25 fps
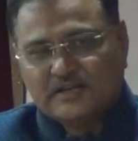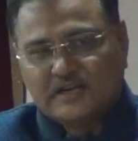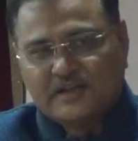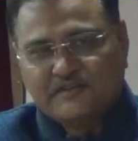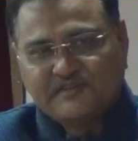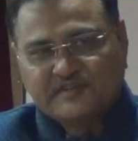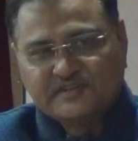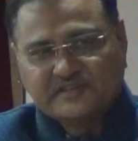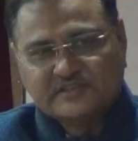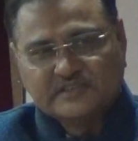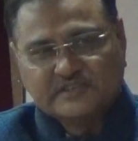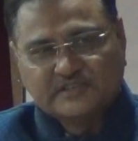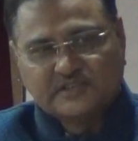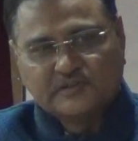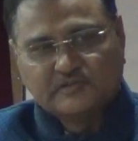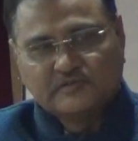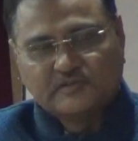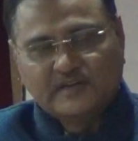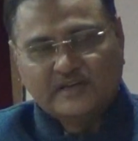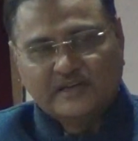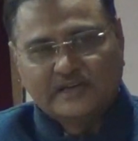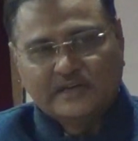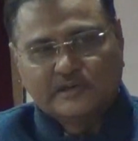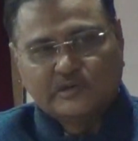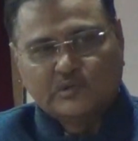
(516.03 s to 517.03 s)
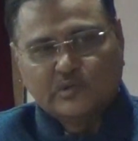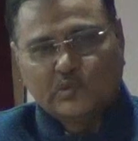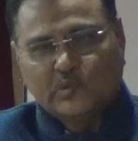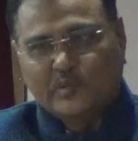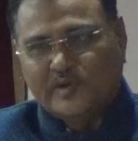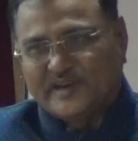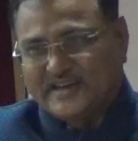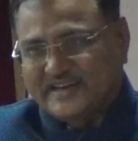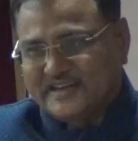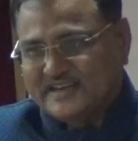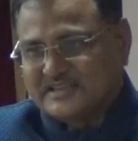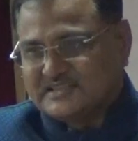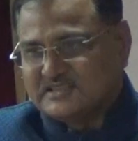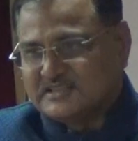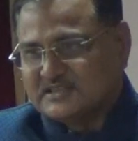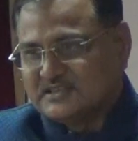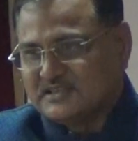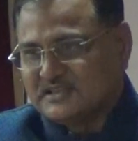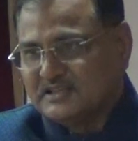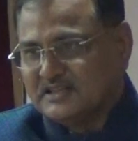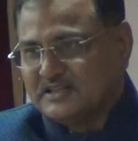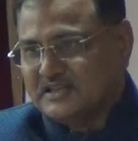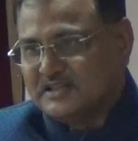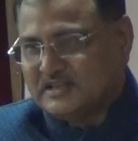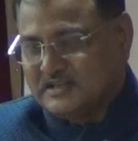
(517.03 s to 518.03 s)
deficiencies will lead to
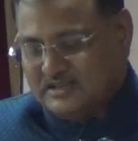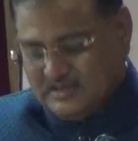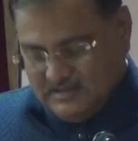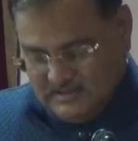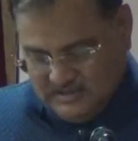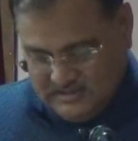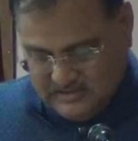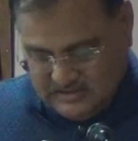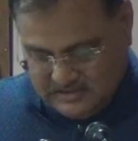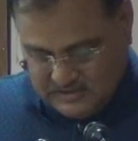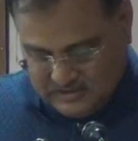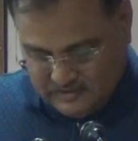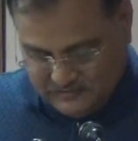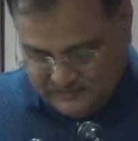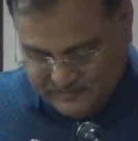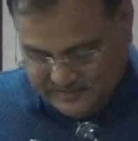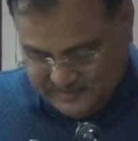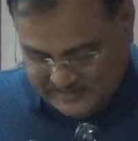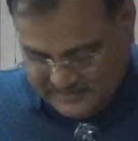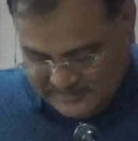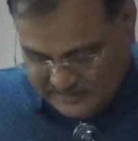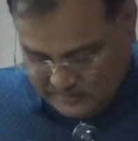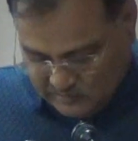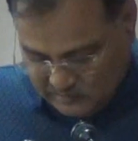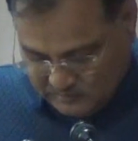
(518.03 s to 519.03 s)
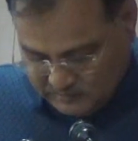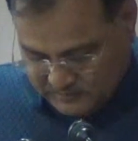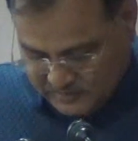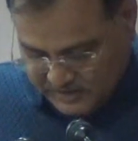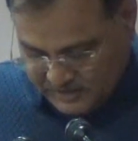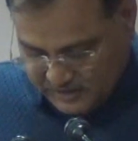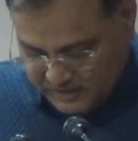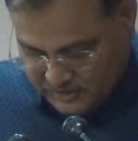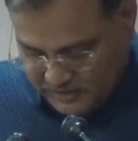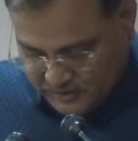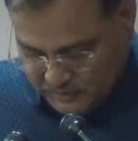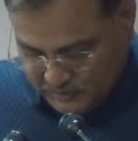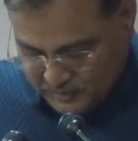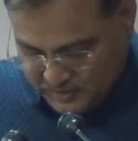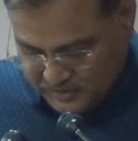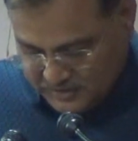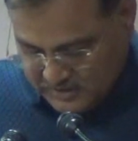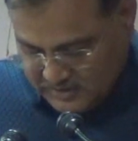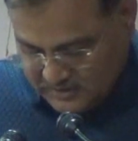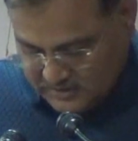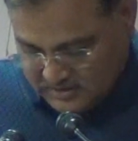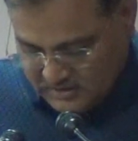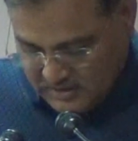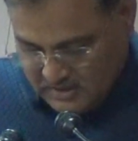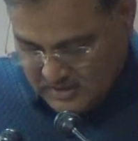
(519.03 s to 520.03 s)
weaknesses in the physique of the
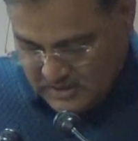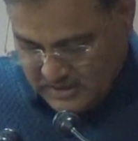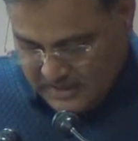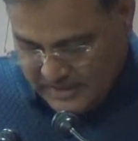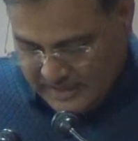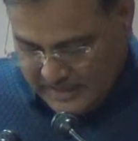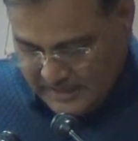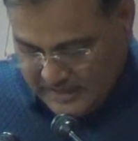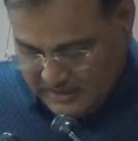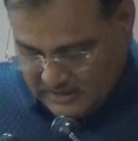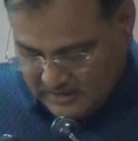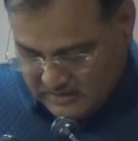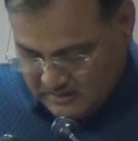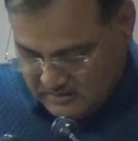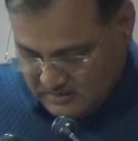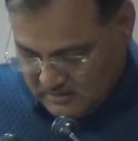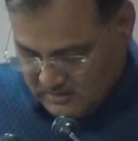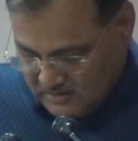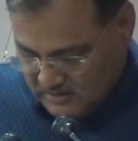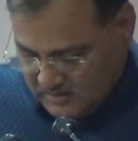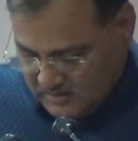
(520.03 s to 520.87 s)
individuals, and